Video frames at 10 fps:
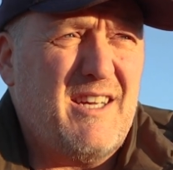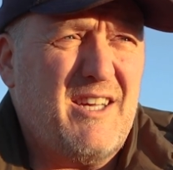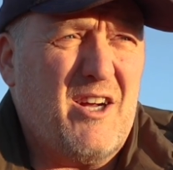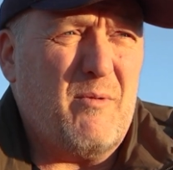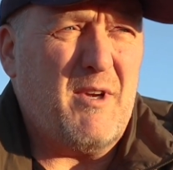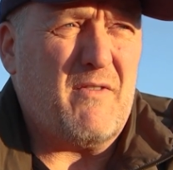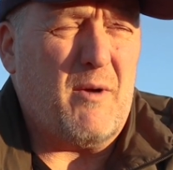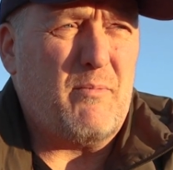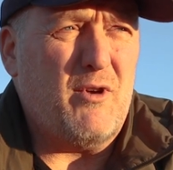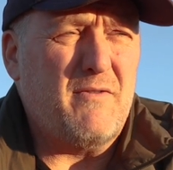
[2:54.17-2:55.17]
you know, when you've
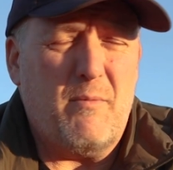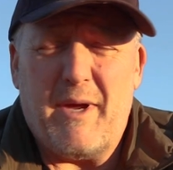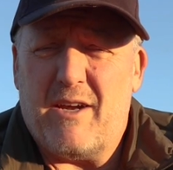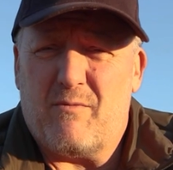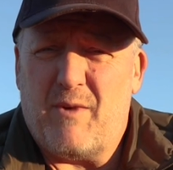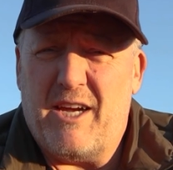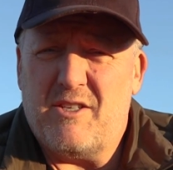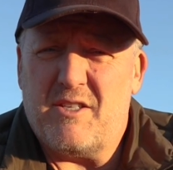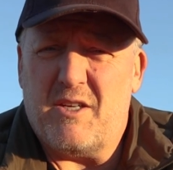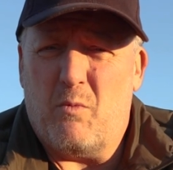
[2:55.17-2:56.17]
got beautiful mountain
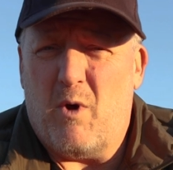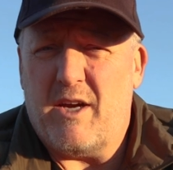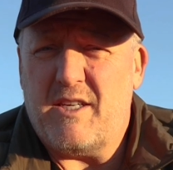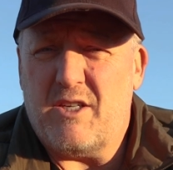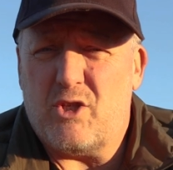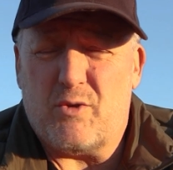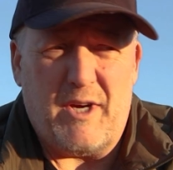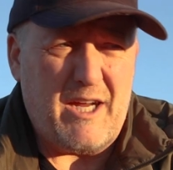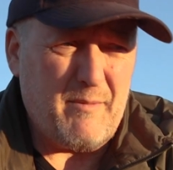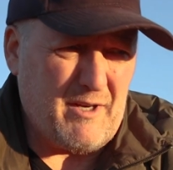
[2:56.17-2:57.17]
ranges and a winding
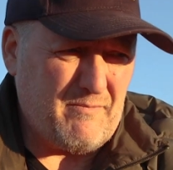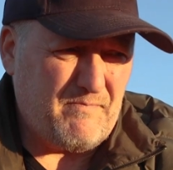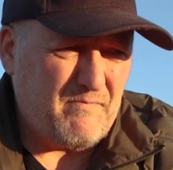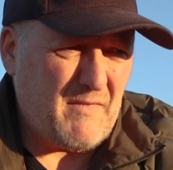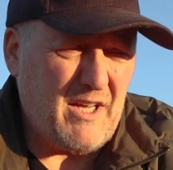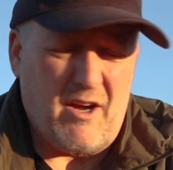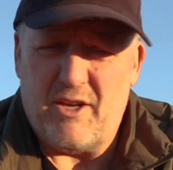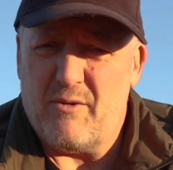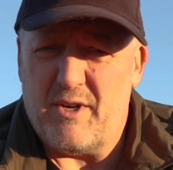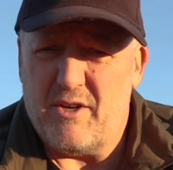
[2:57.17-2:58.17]
stream, and you know,
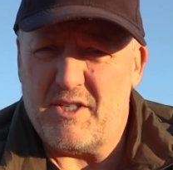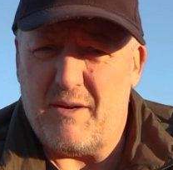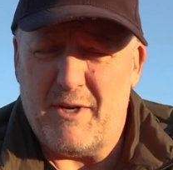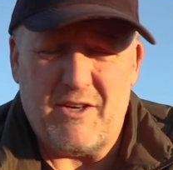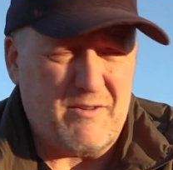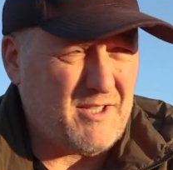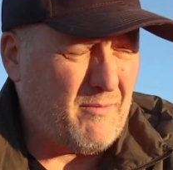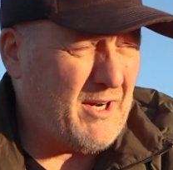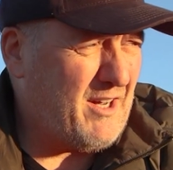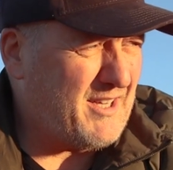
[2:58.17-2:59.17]
you're in Yosemite or
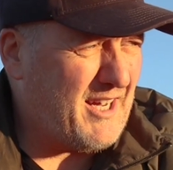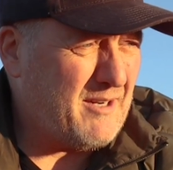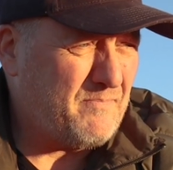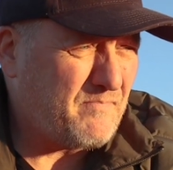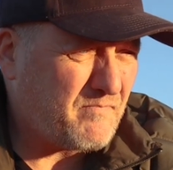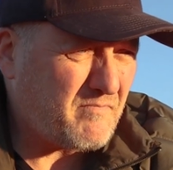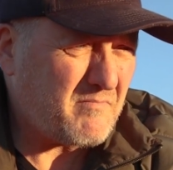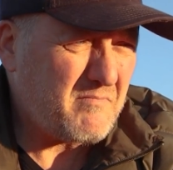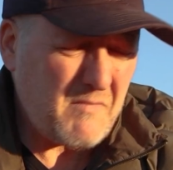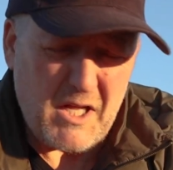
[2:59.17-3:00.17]
somewhere like that.
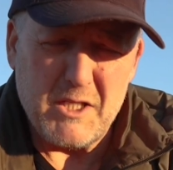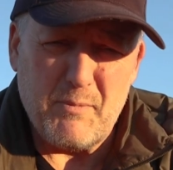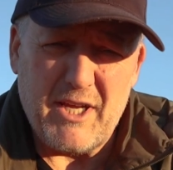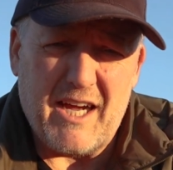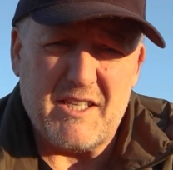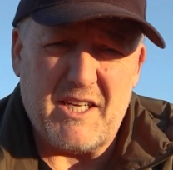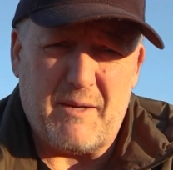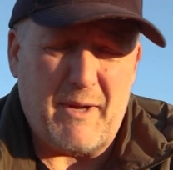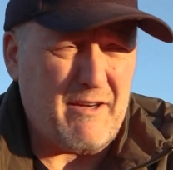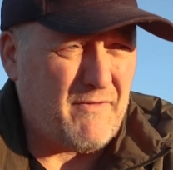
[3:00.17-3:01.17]
It's pretty hard to take a bad